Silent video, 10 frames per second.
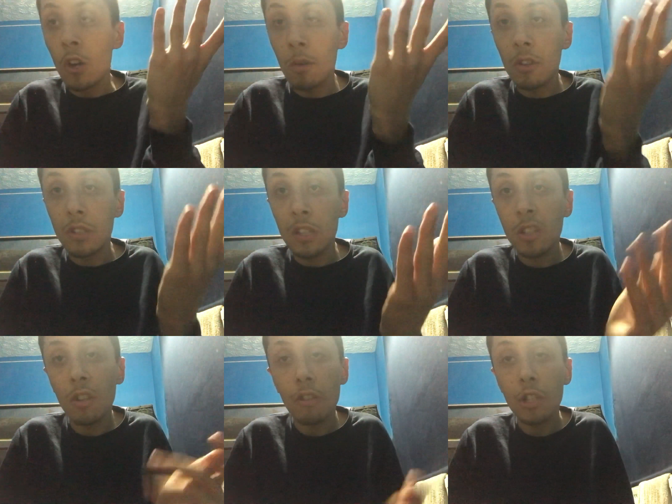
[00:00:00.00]
What I want to say is
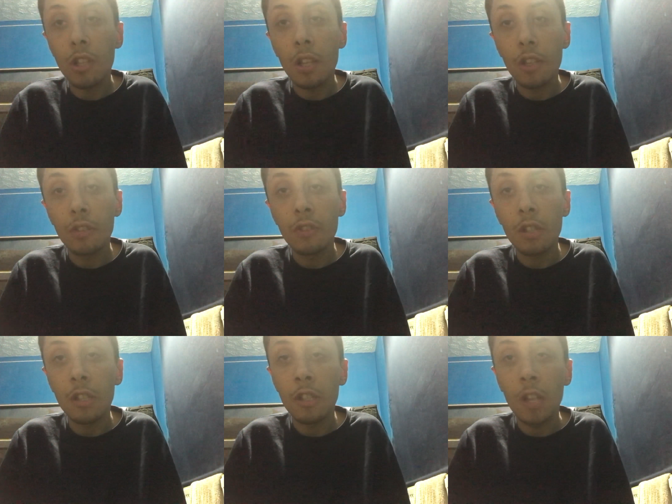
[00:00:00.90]
congratulations
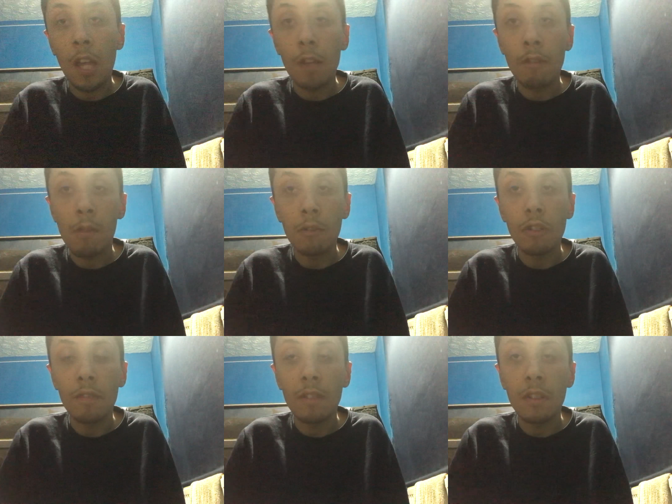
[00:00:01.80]
to any Real
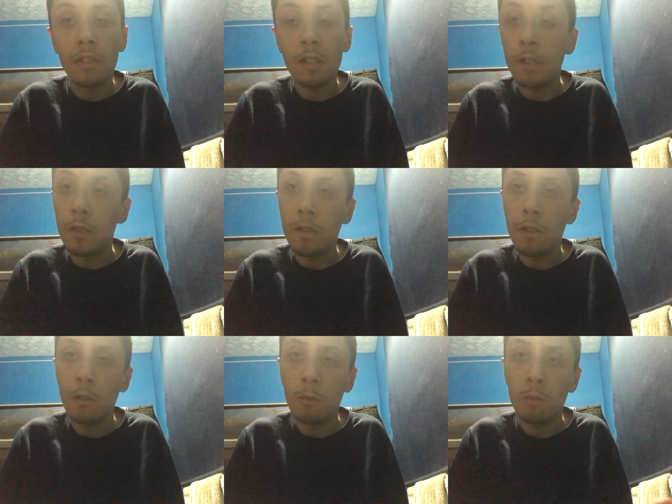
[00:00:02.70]
Madrid fans
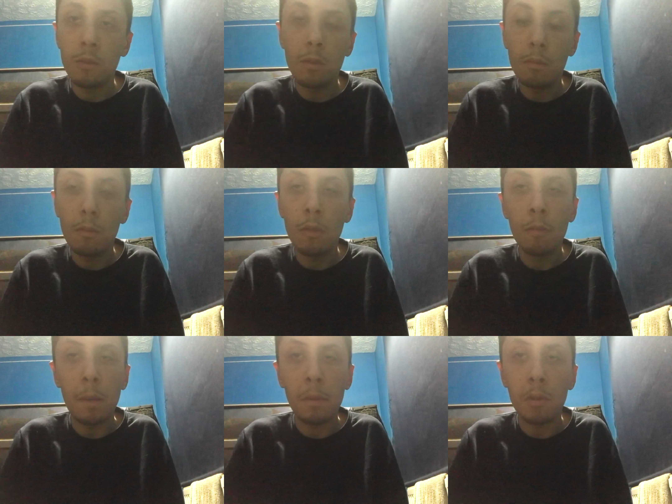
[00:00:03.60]
who
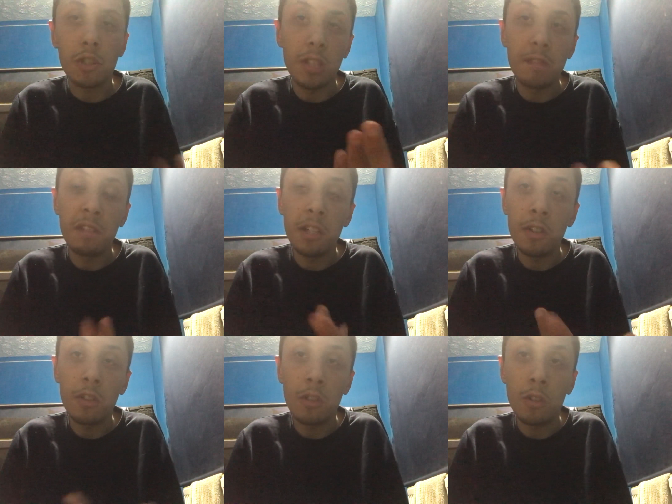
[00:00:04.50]
might be watching this video,
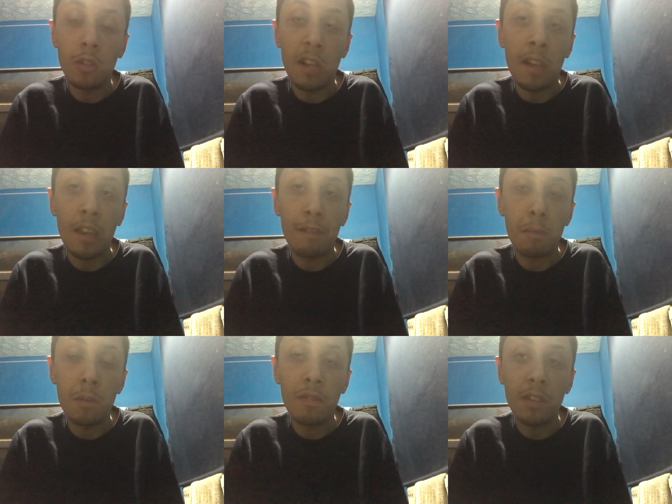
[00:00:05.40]
or any
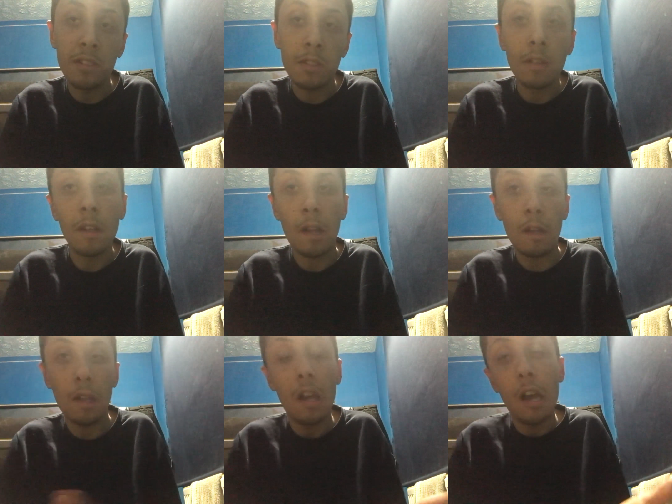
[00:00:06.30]
Liverpool fans. I
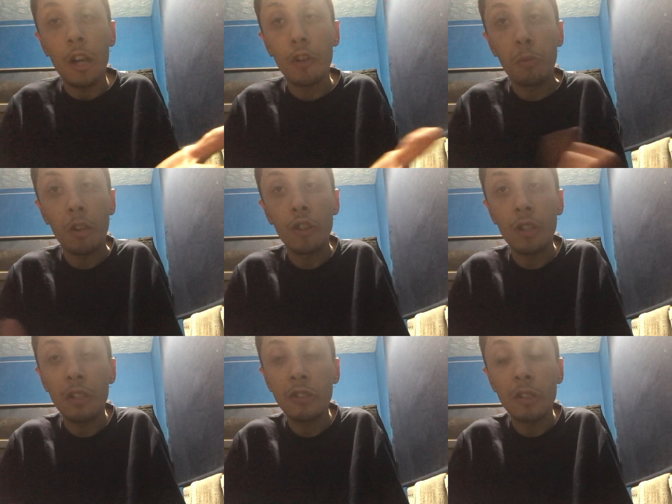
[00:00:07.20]
do
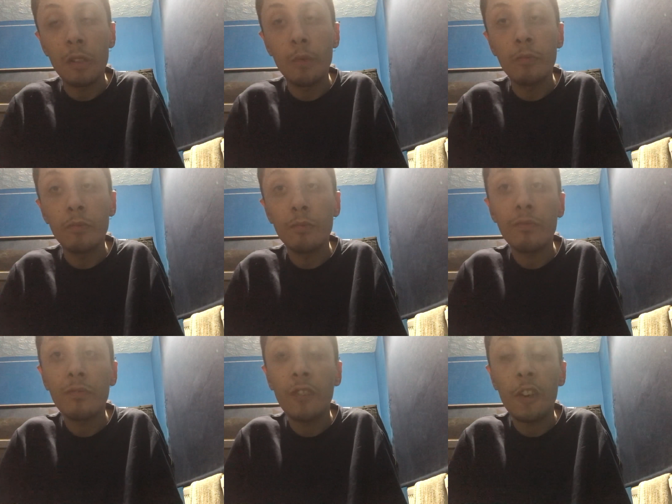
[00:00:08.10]
apologise
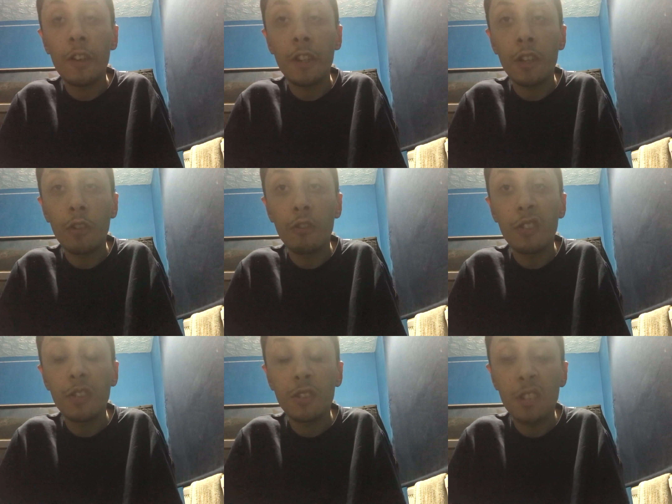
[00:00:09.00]
for you
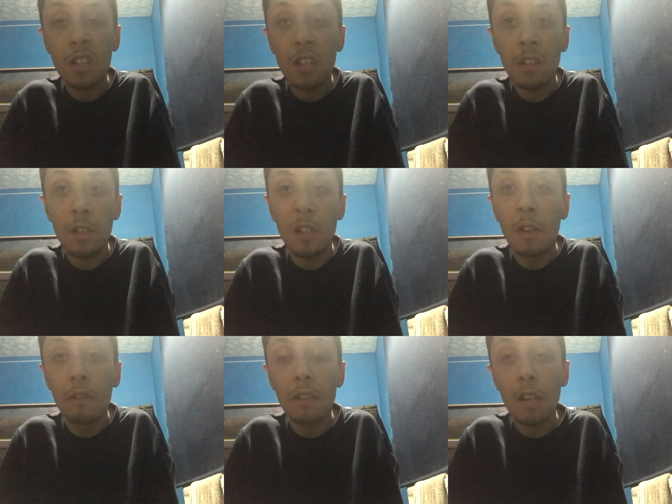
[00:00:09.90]
losing tonight.
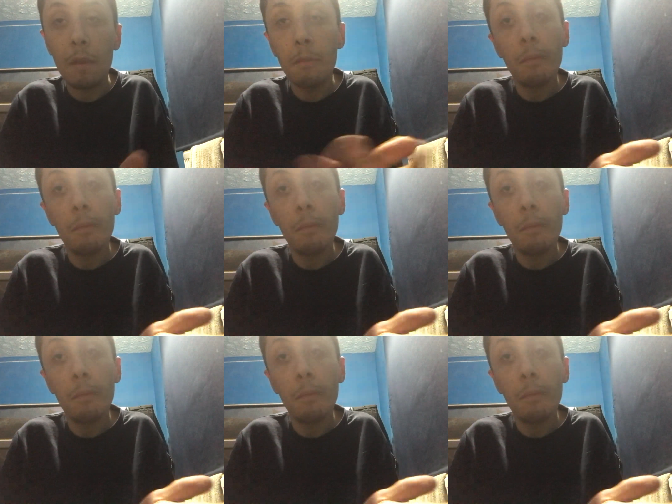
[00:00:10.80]
Hopefully you can